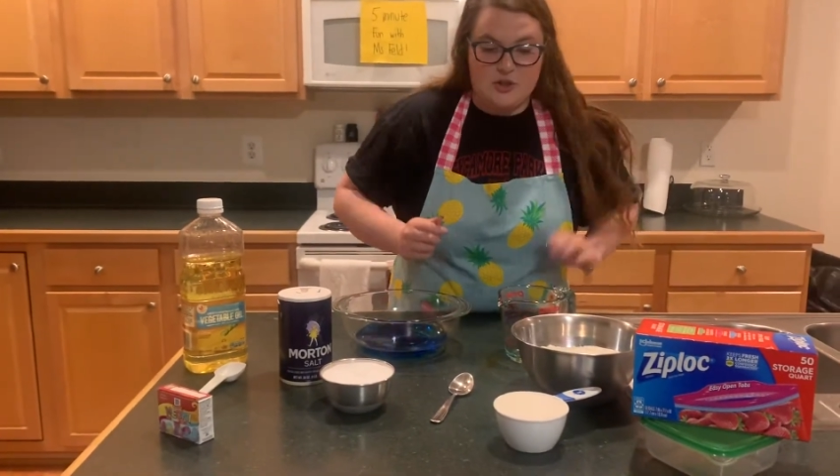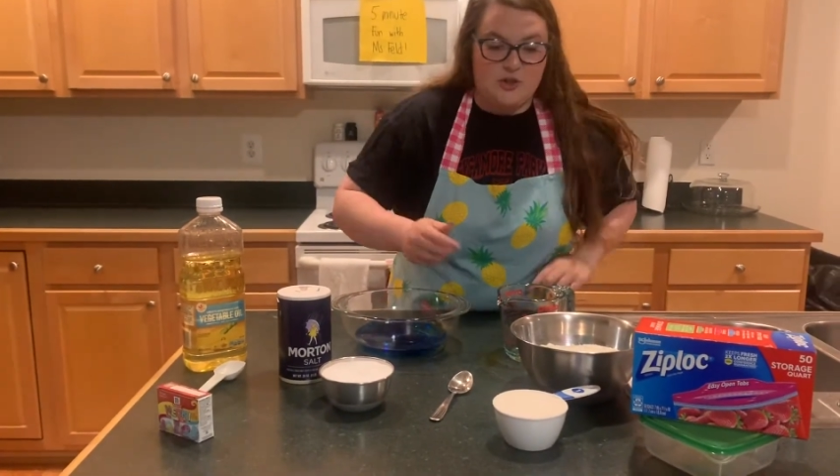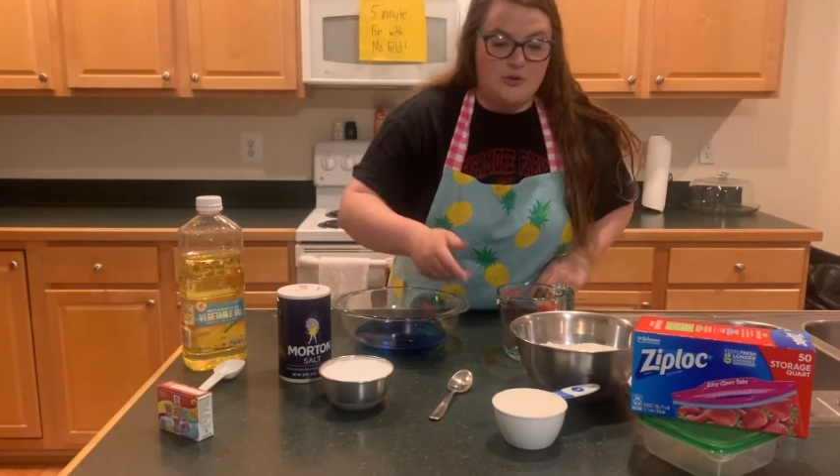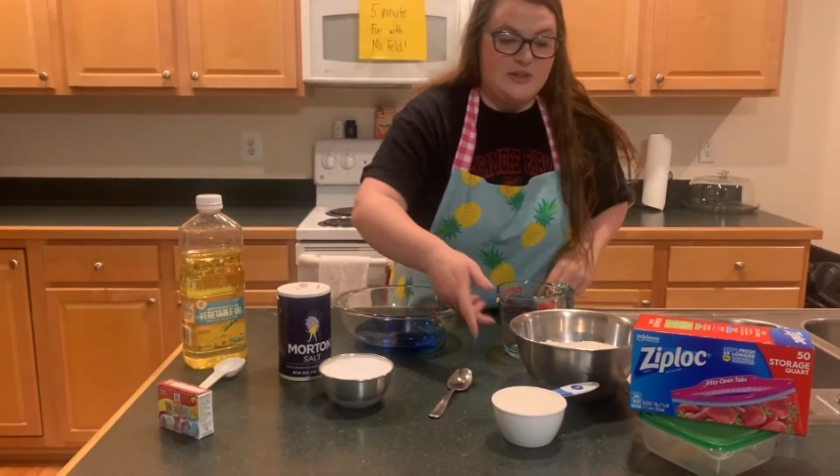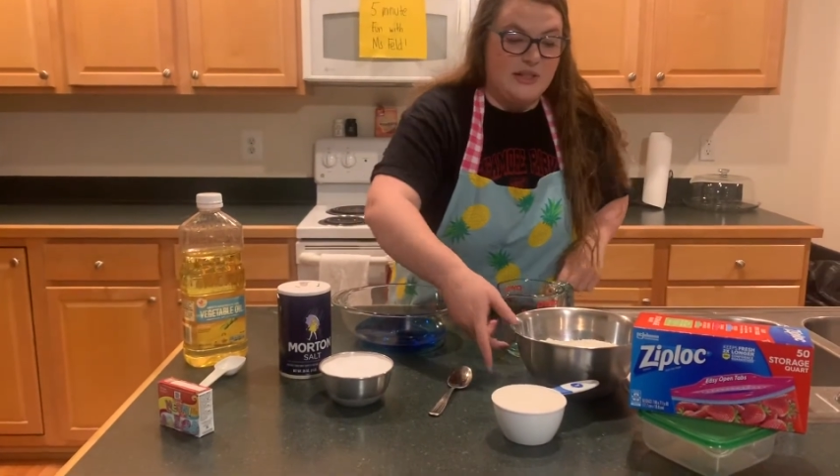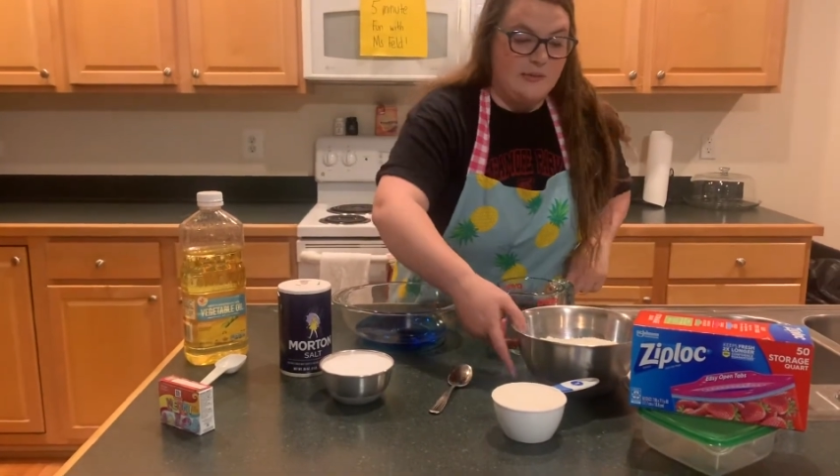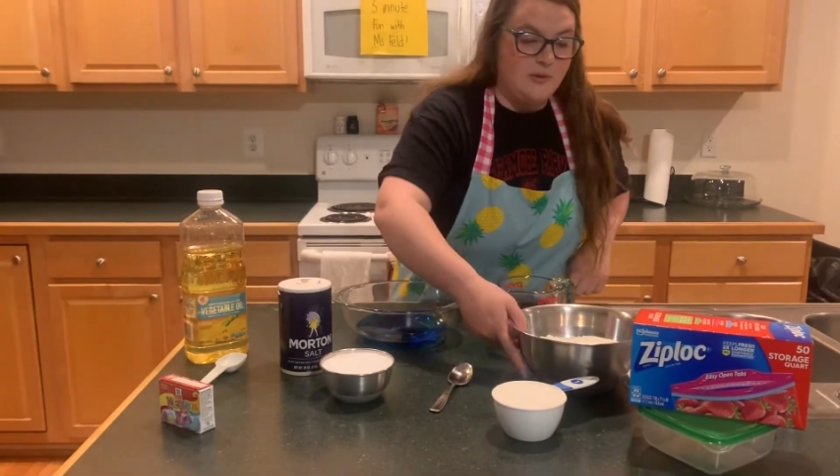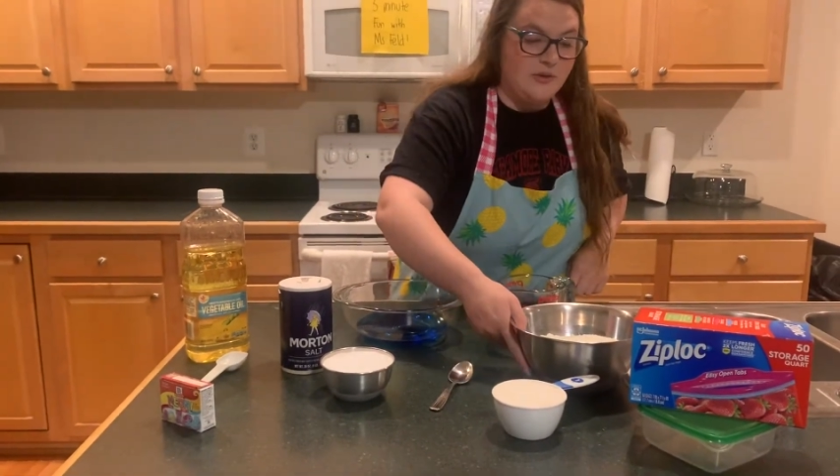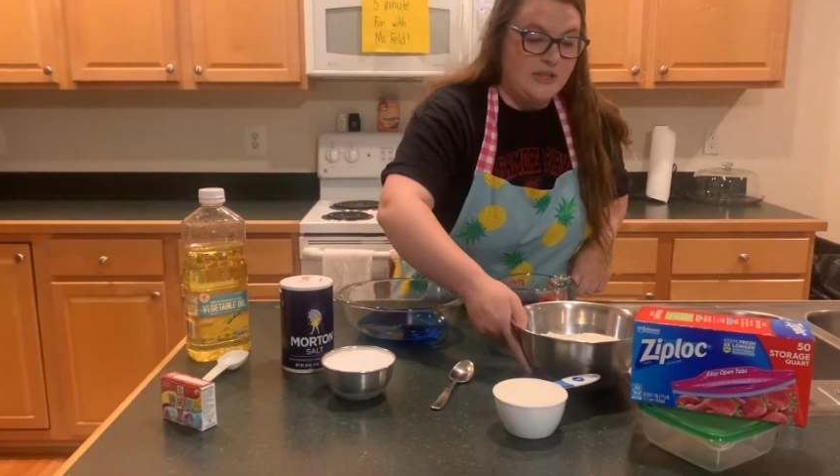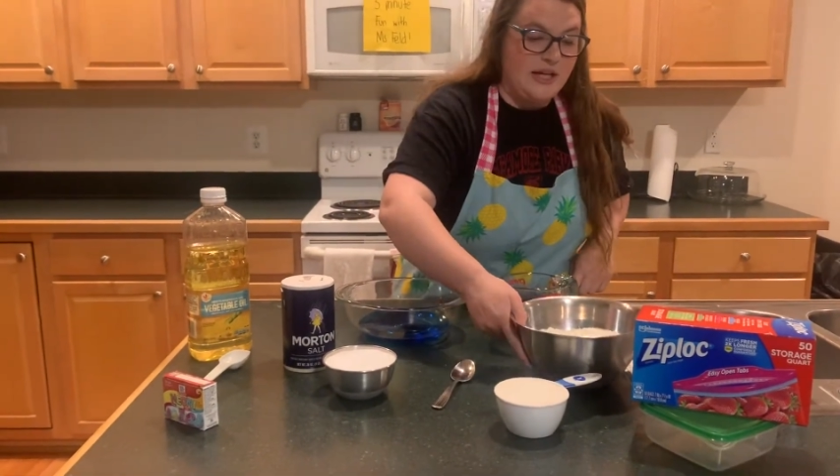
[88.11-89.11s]
do is I'm
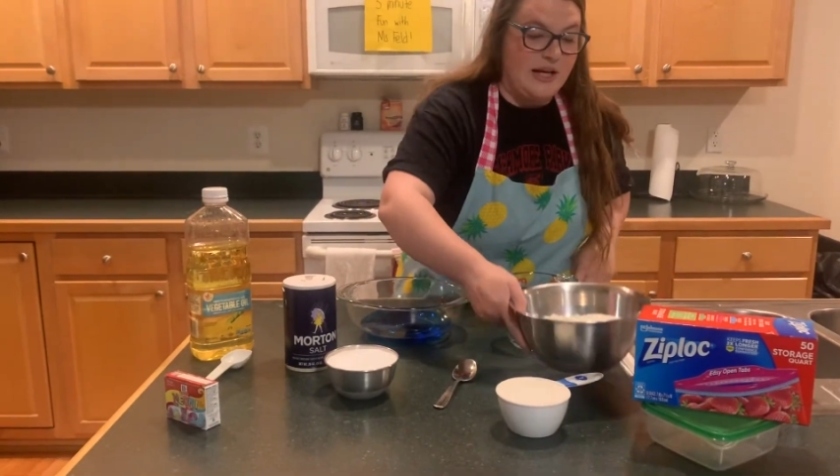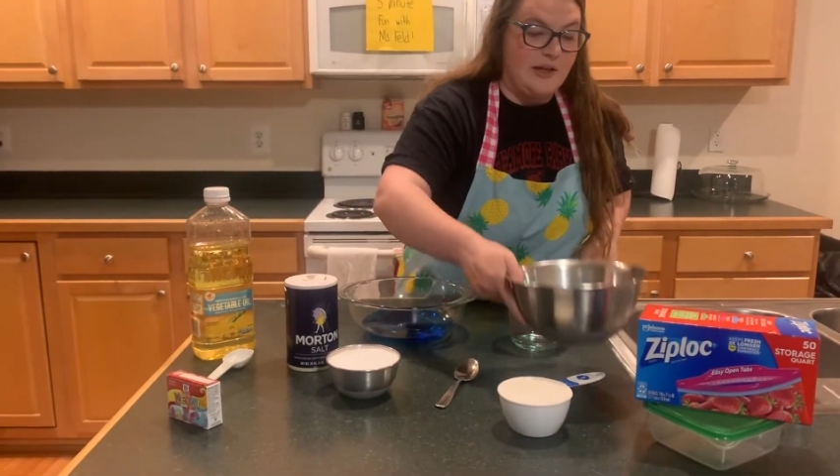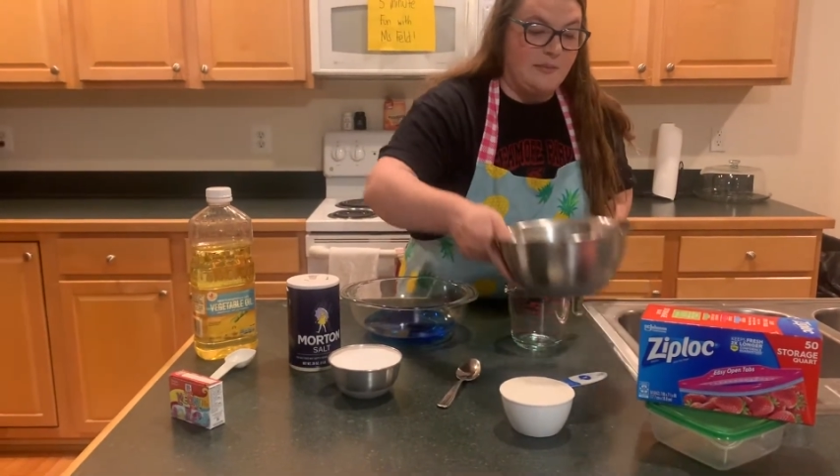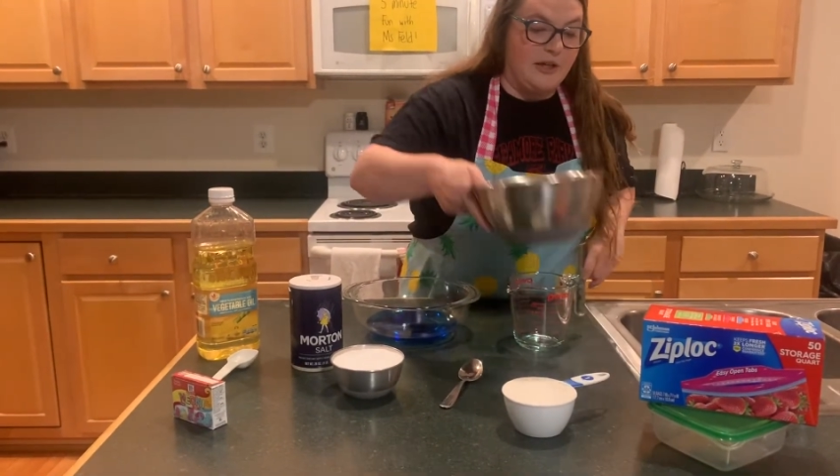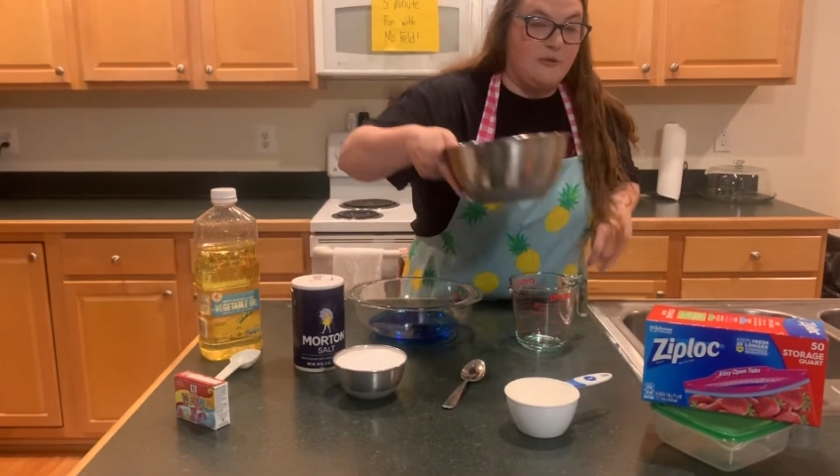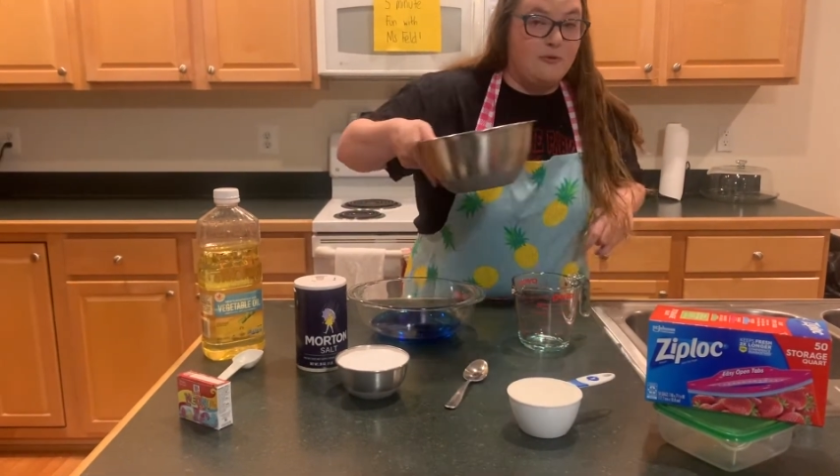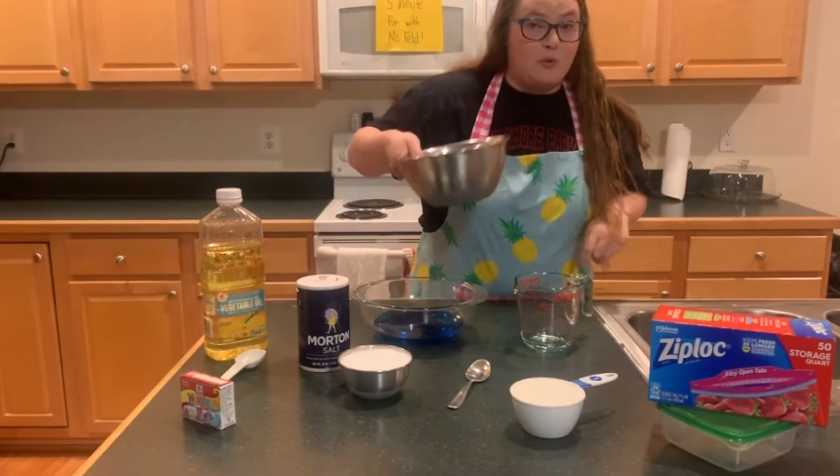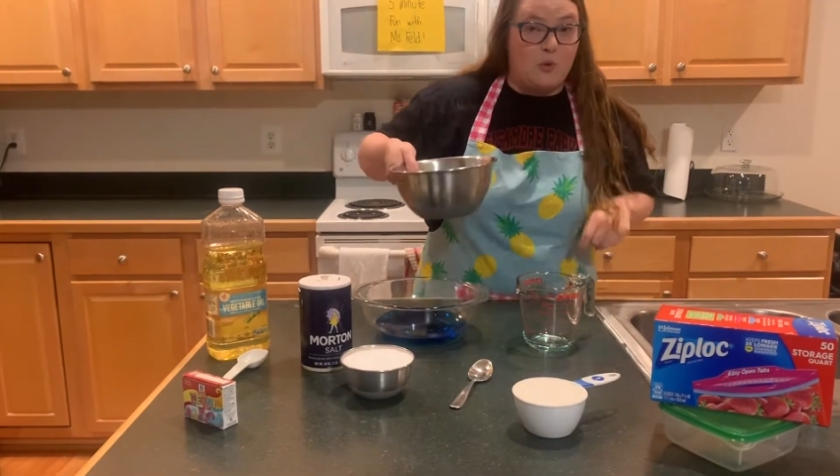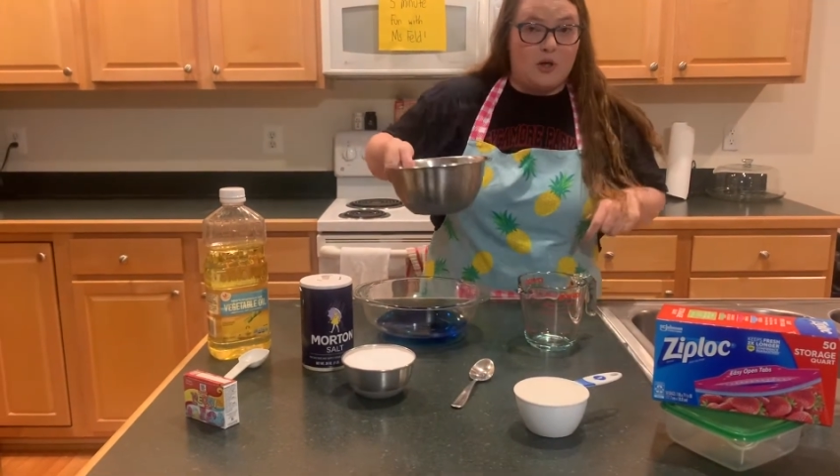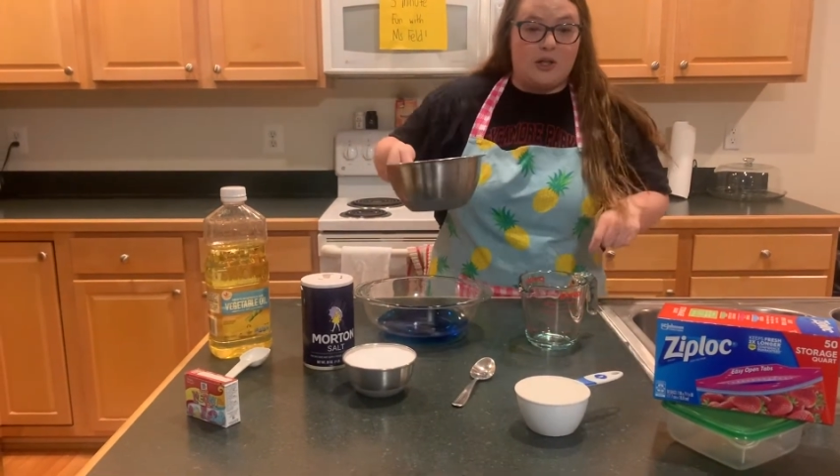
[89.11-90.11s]
going to add my
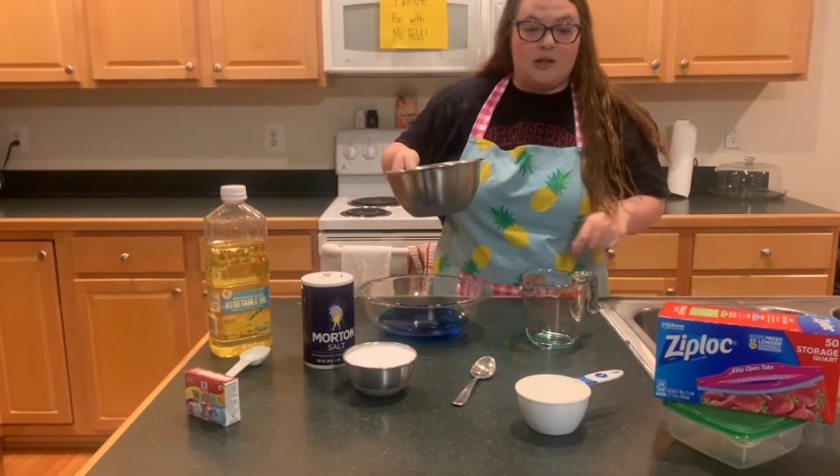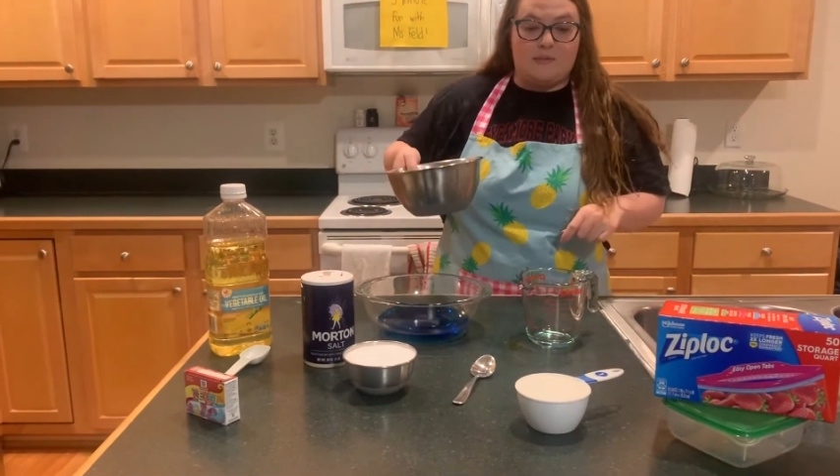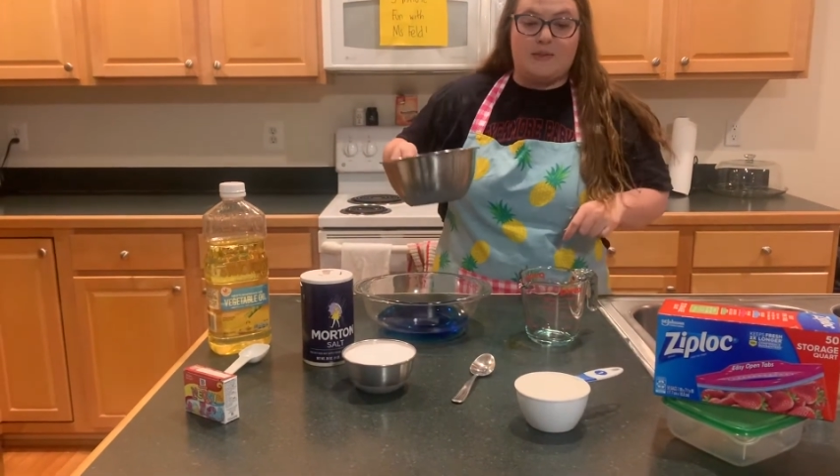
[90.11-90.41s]
4 cups